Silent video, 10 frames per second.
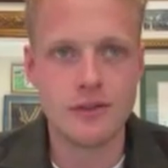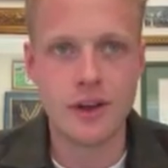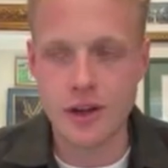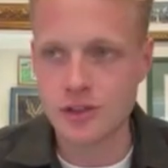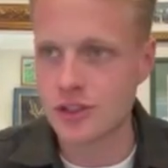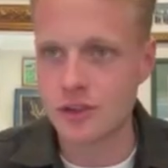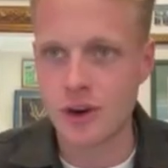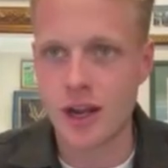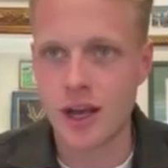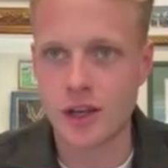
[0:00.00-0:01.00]
Very interesting
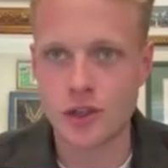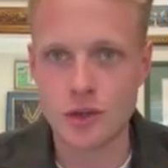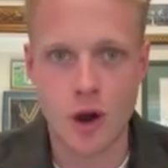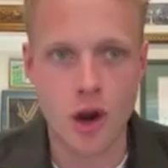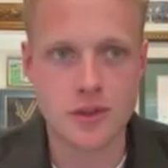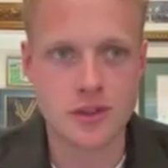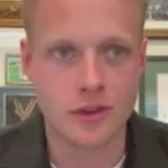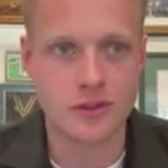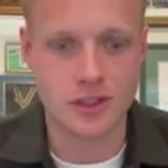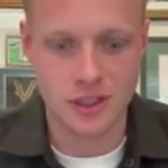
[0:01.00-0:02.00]
runner. Hugh Bowman's
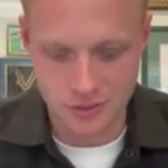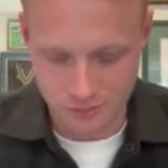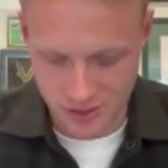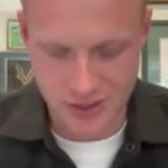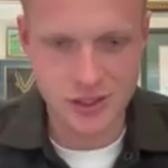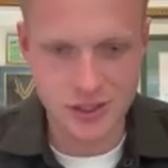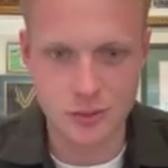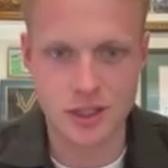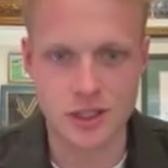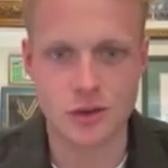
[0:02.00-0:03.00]
obviously persisted
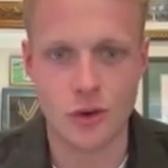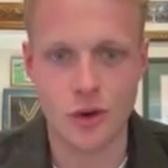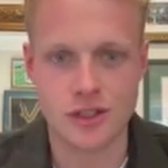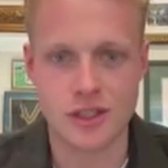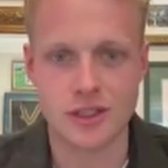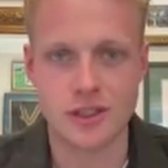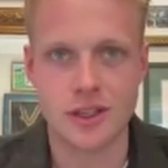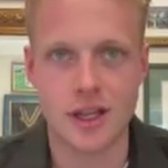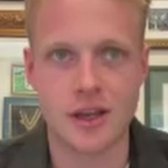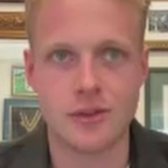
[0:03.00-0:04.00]
with this horse and